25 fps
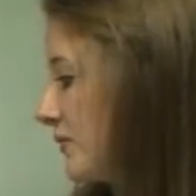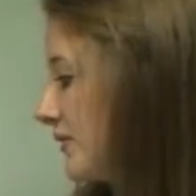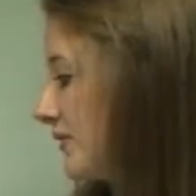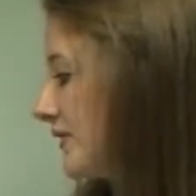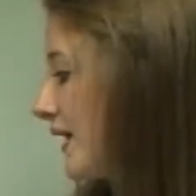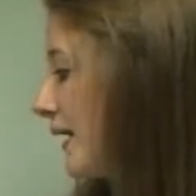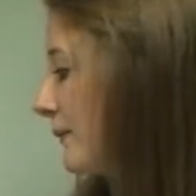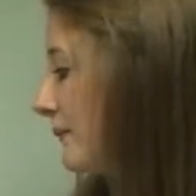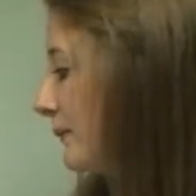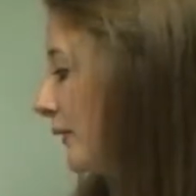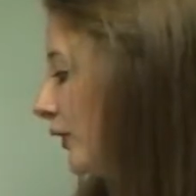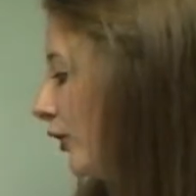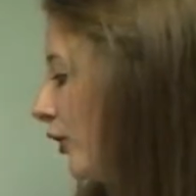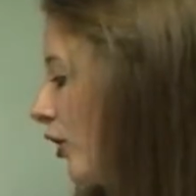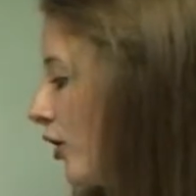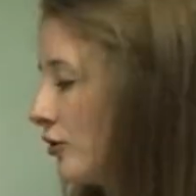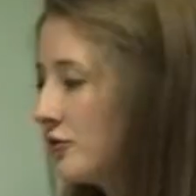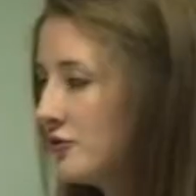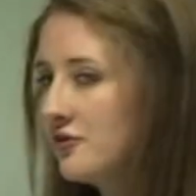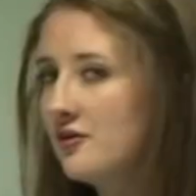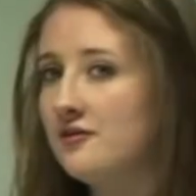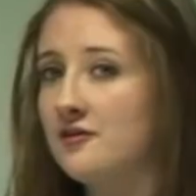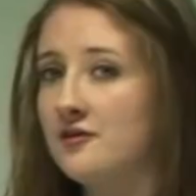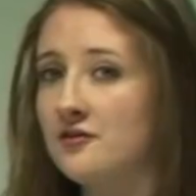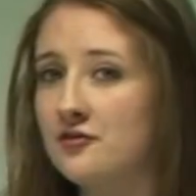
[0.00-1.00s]
they belong
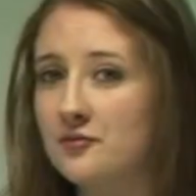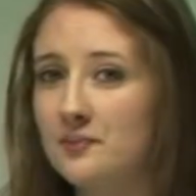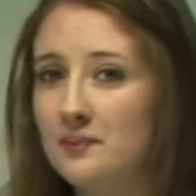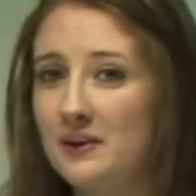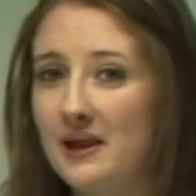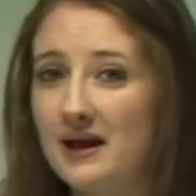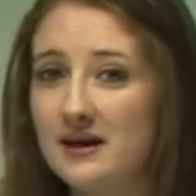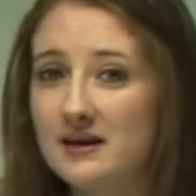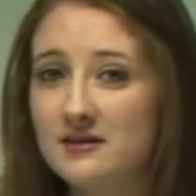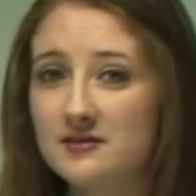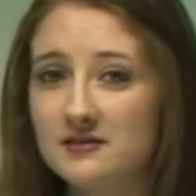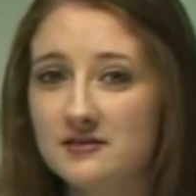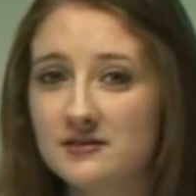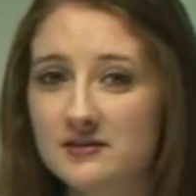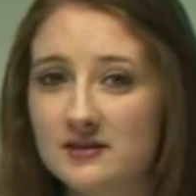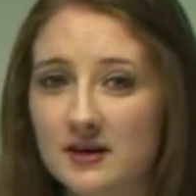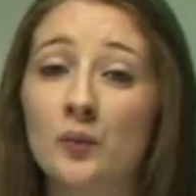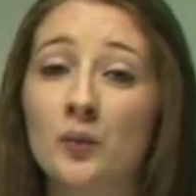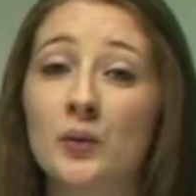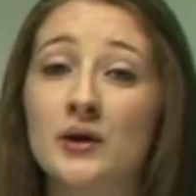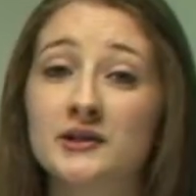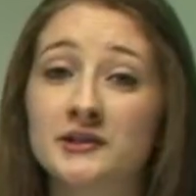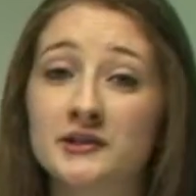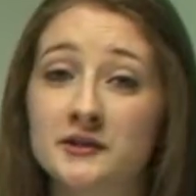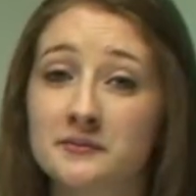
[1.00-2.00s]
to this place,
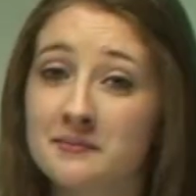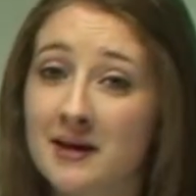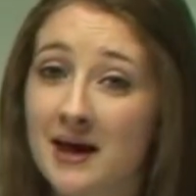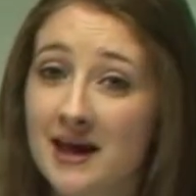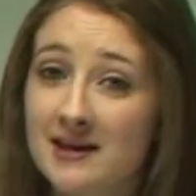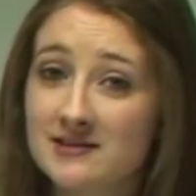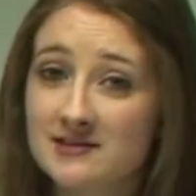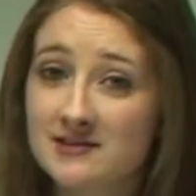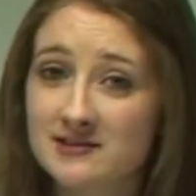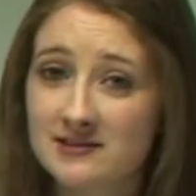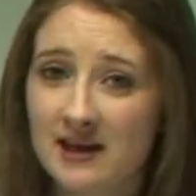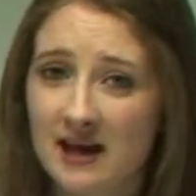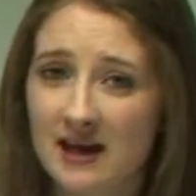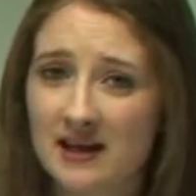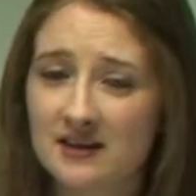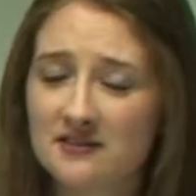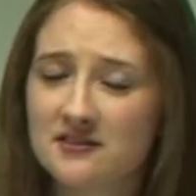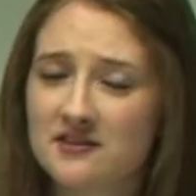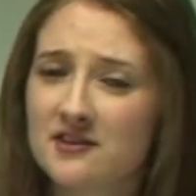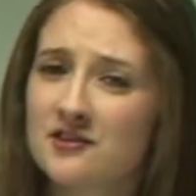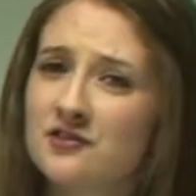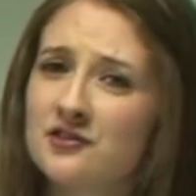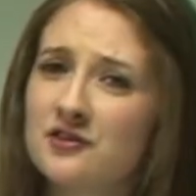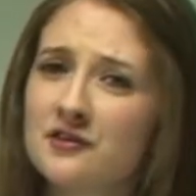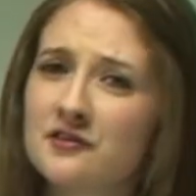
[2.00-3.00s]
which May
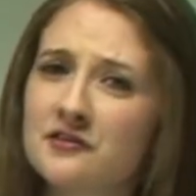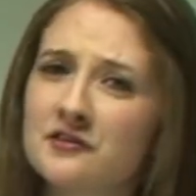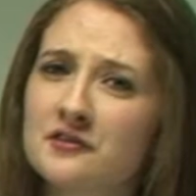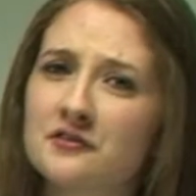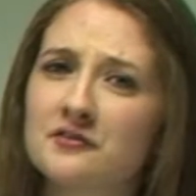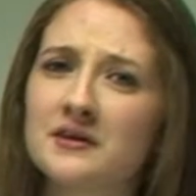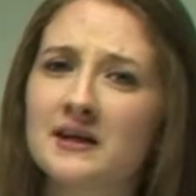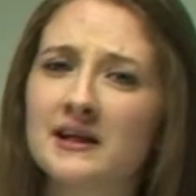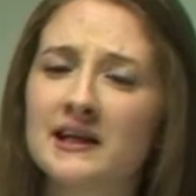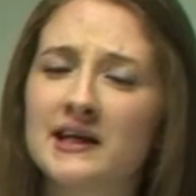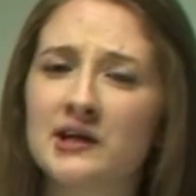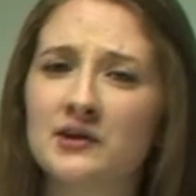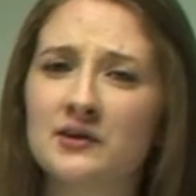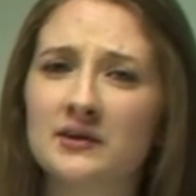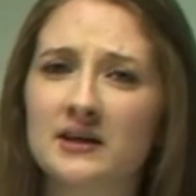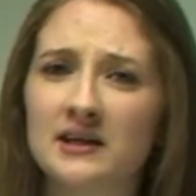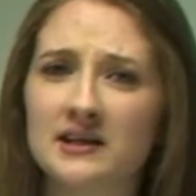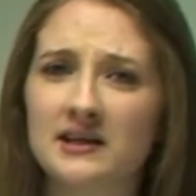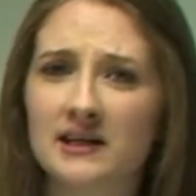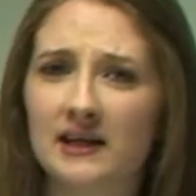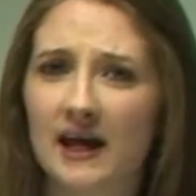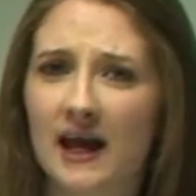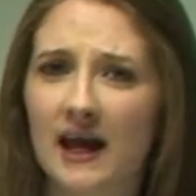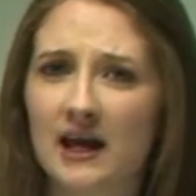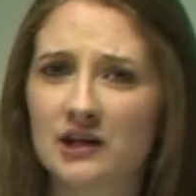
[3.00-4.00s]
states, is just a really good
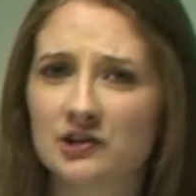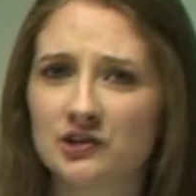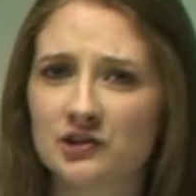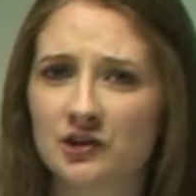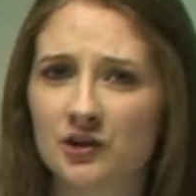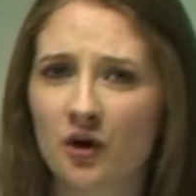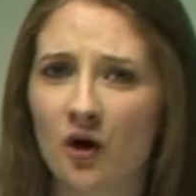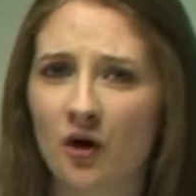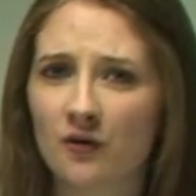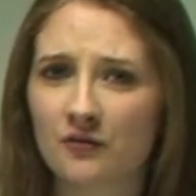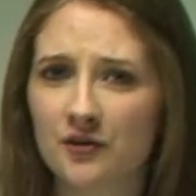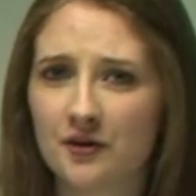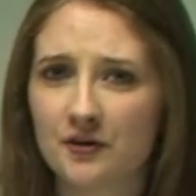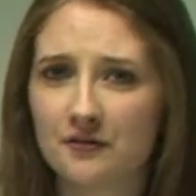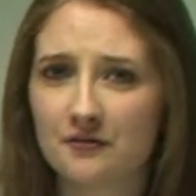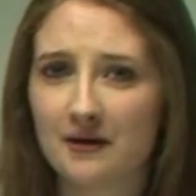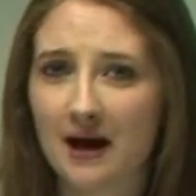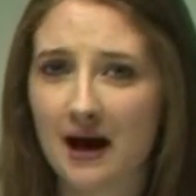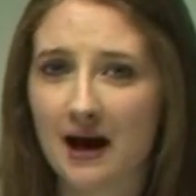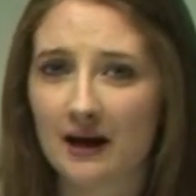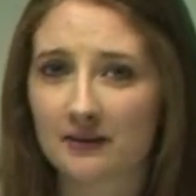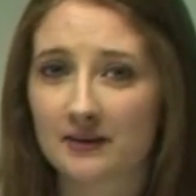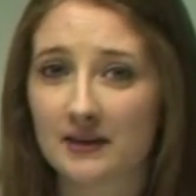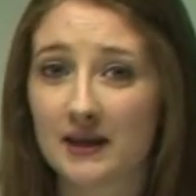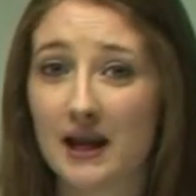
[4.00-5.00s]
indication of the
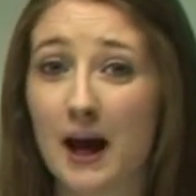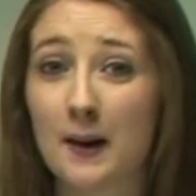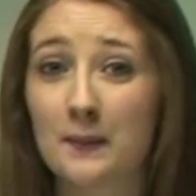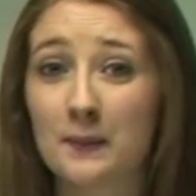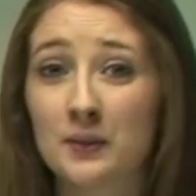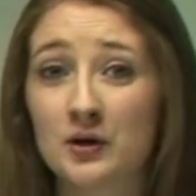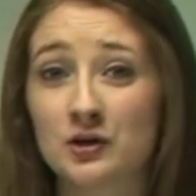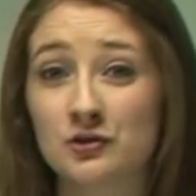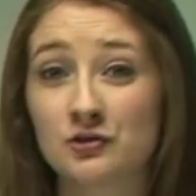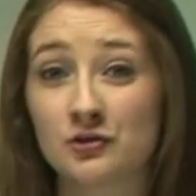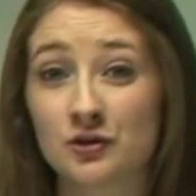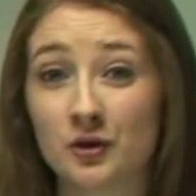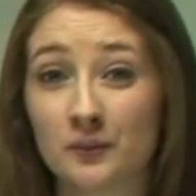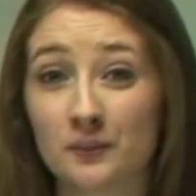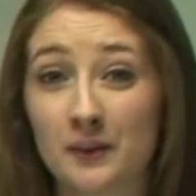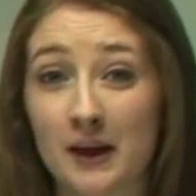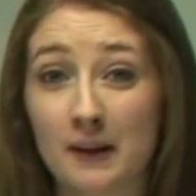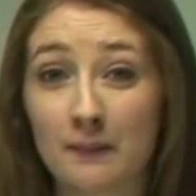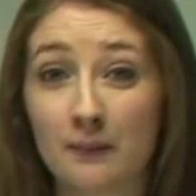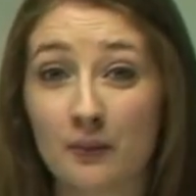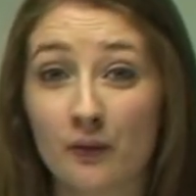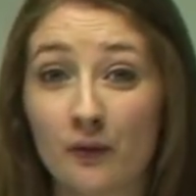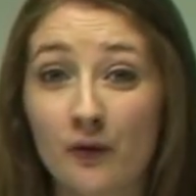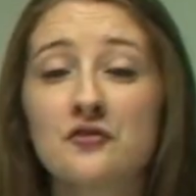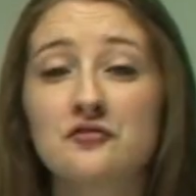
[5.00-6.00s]
fact that Aboriginal
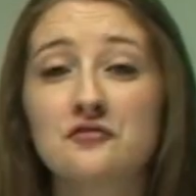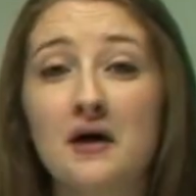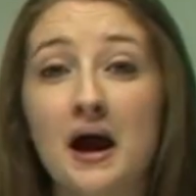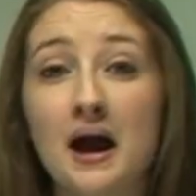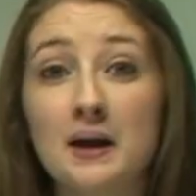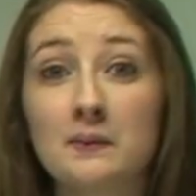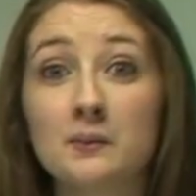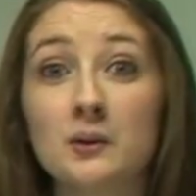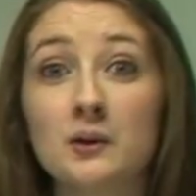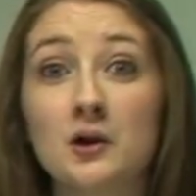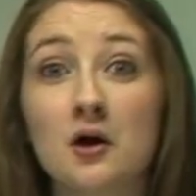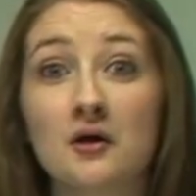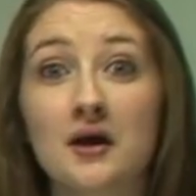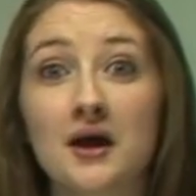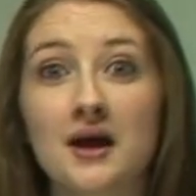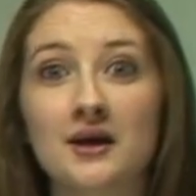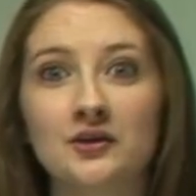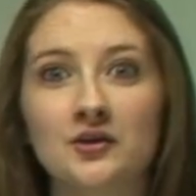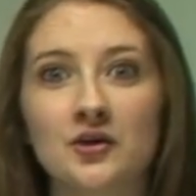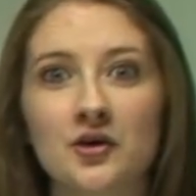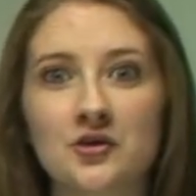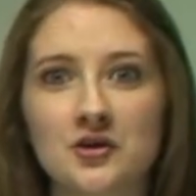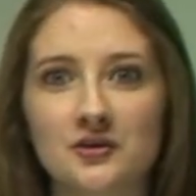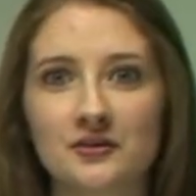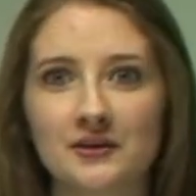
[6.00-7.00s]
people find belonging
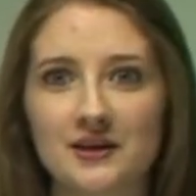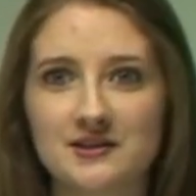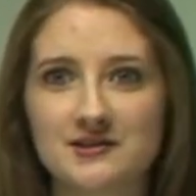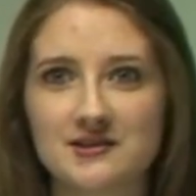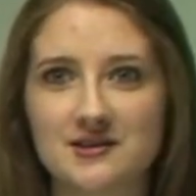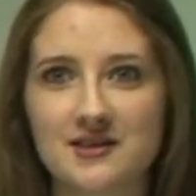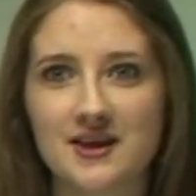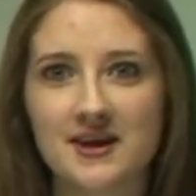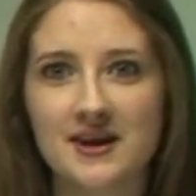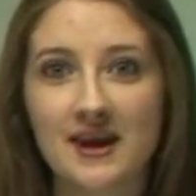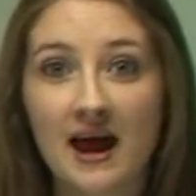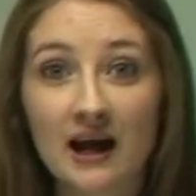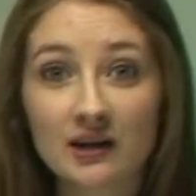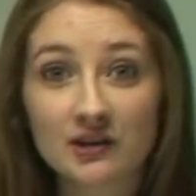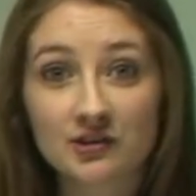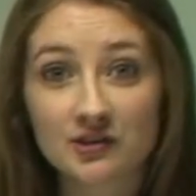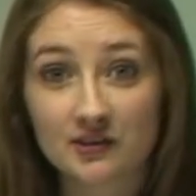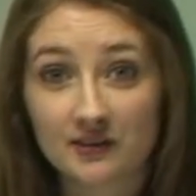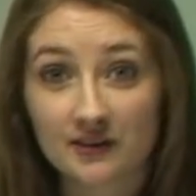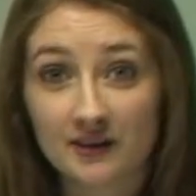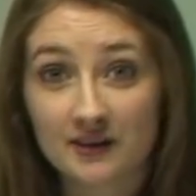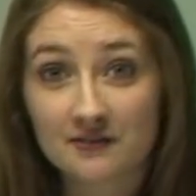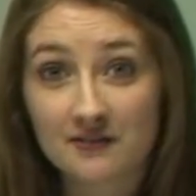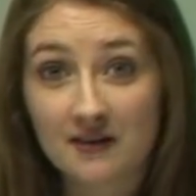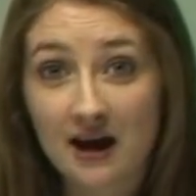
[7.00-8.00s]
not only to the
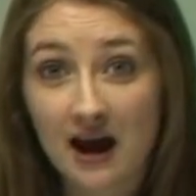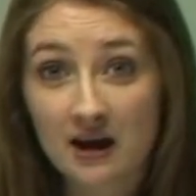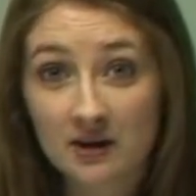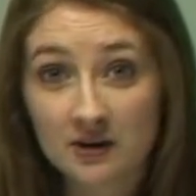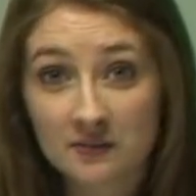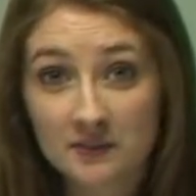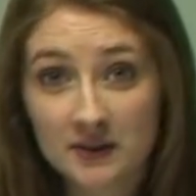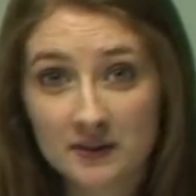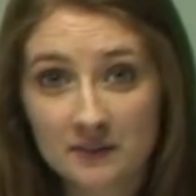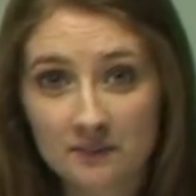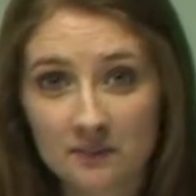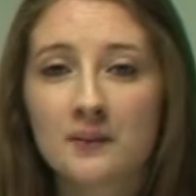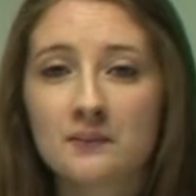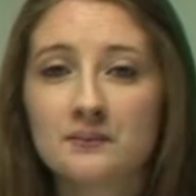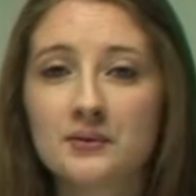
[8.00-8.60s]
natural environment,